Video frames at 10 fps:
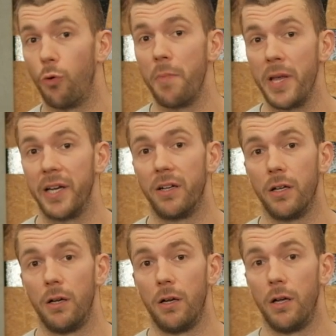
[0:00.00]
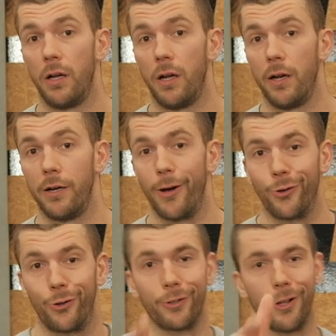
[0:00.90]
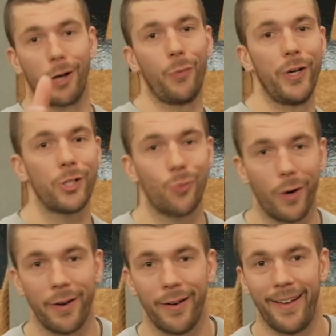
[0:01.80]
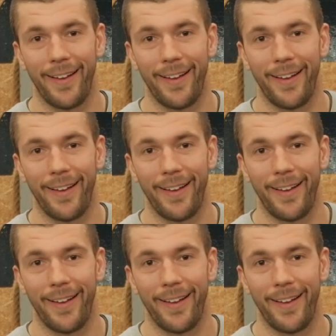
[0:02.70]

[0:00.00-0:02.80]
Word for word: minute. Now, good luck with this one